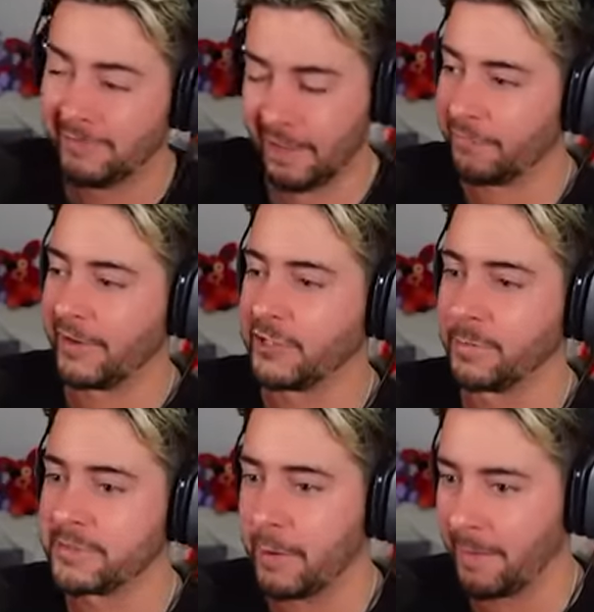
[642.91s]
Love that
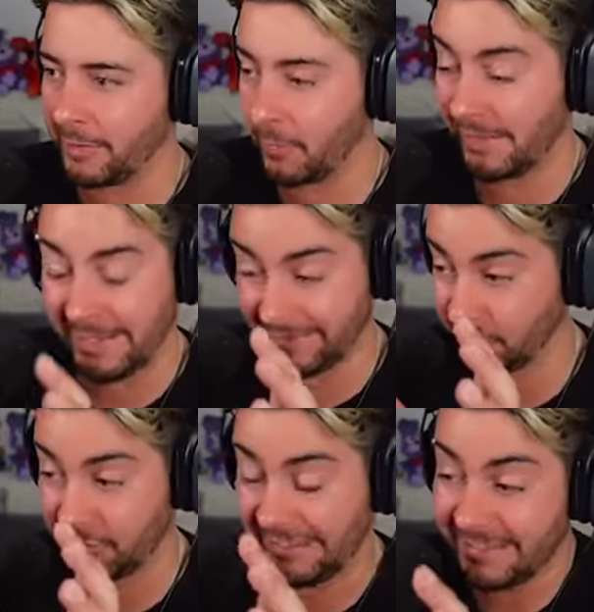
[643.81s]
jump scare, by the way. He
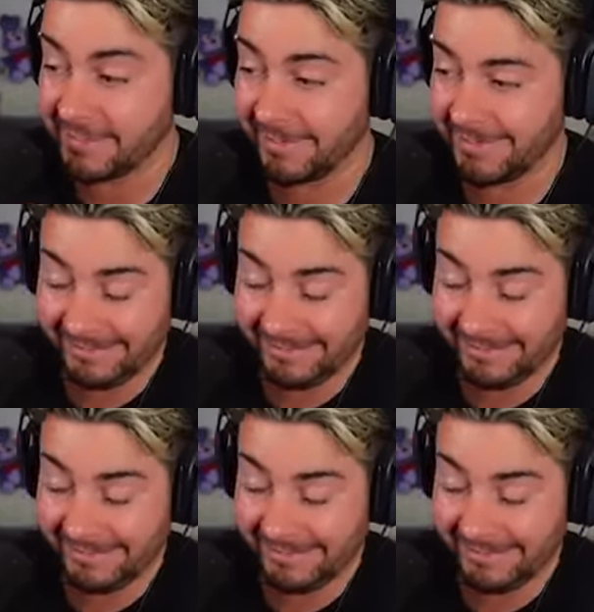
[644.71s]
just eats us.